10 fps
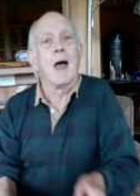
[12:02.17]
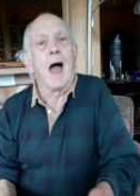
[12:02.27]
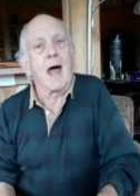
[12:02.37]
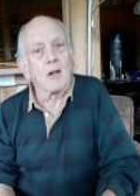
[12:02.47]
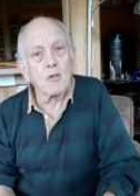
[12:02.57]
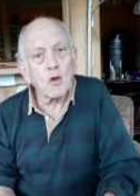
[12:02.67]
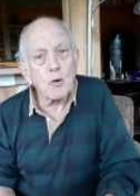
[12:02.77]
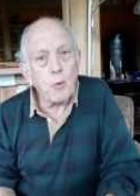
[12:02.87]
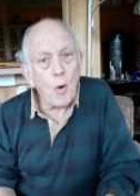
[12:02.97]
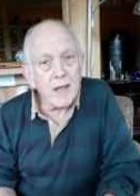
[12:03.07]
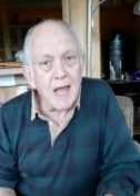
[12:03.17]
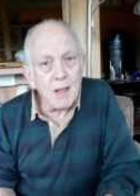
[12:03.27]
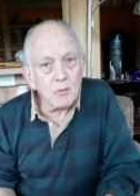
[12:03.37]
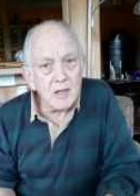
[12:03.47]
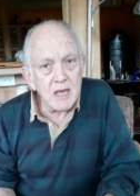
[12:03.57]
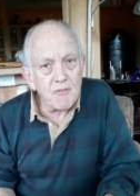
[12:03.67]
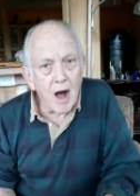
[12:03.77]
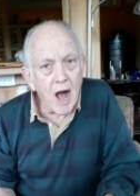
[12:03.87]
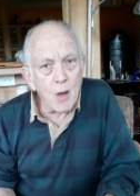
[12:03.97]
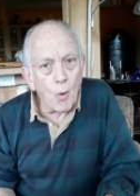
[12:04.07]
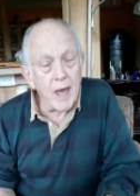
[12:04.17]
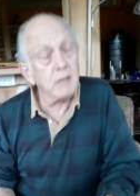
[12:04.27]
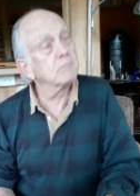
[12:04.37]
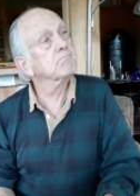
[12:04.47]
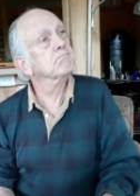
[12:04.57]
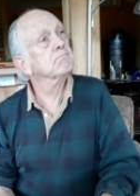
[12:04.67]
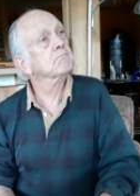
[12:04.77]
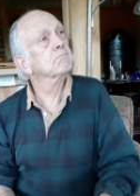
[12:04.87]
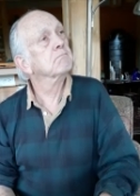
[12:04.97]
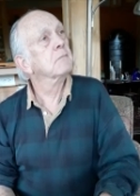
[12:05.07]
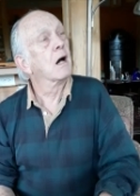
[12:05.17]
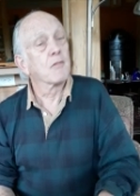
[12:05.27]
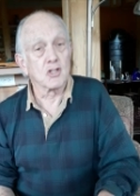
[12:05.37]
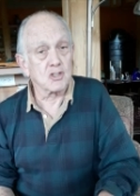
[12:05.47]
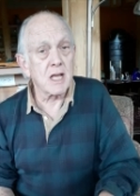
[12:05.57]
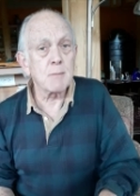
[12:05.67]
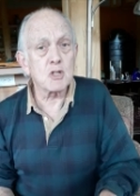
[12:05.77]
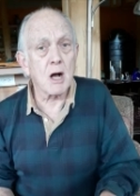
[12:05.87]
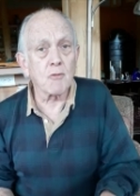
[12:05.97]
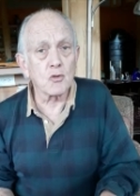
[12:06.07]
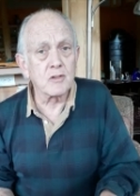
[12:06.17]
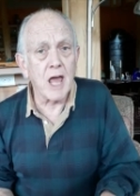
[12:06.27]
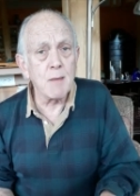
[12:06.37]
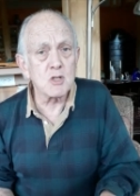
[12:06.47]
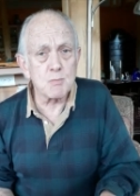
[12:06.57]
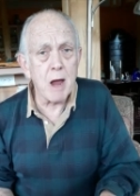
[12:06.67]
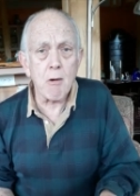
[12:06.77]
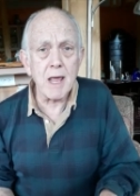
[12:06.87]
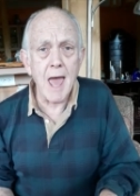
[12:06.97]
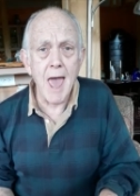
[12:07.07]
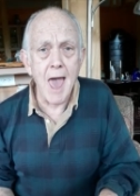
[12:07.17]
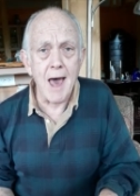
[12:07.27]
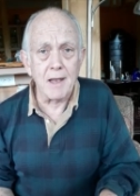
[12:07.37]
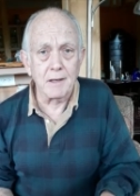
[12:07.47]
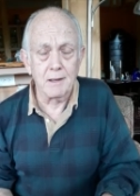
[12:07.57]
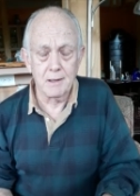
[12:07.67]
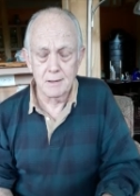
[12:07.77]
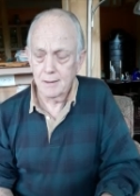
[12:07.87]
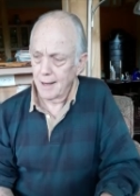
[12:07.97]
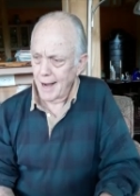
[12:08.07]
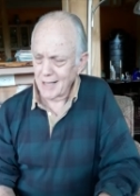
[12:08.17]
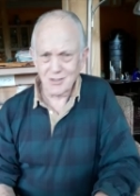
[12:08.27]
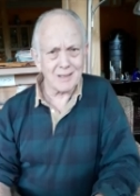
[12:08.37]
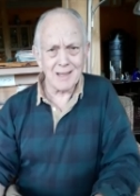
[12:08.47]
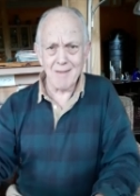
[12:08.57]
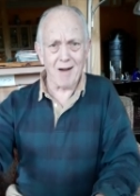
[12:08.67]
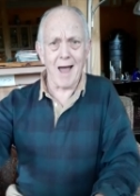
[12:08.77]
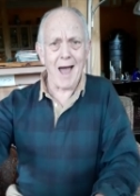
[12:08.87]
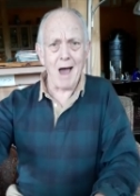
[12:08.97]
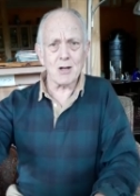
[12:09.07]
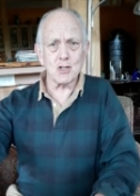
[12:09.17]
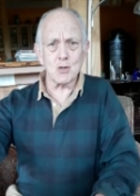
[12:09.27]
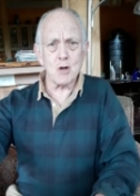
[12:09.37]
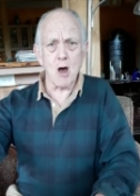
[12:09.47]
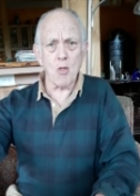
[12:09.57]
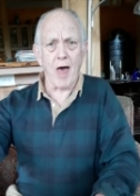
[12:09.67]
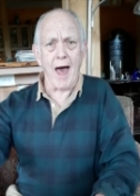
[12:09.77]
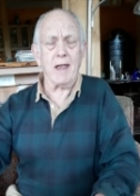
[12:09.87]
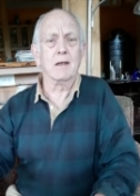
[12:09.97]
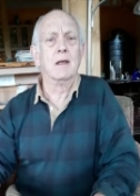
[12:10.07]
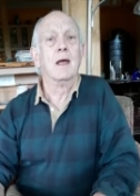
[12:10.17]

And a little boy named Levi went, the steam shovel's name is Mary Ann. I said, Levi, how did you know that?